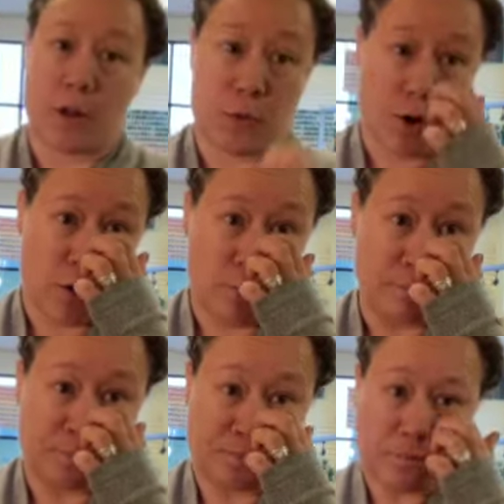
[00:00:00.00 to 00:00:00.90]
through
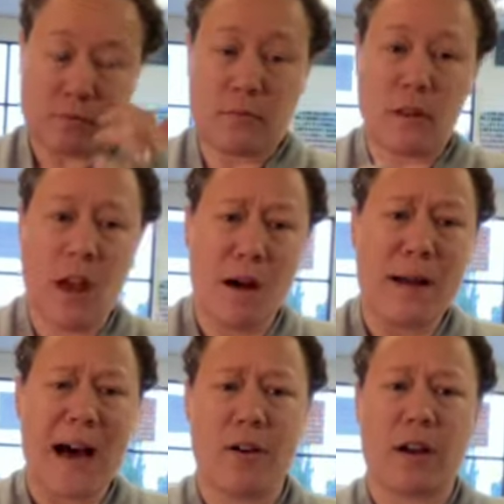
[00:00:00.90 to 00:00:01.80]

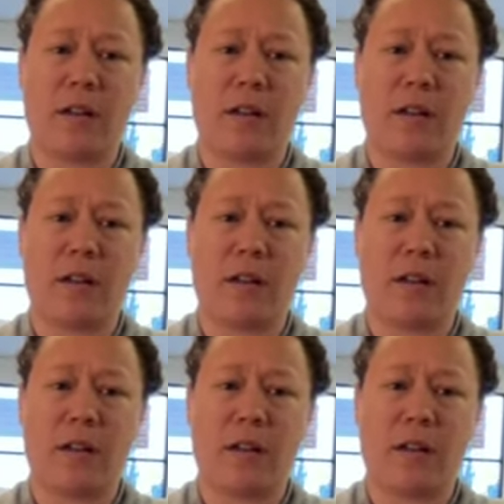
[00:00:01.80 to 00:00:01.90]
how to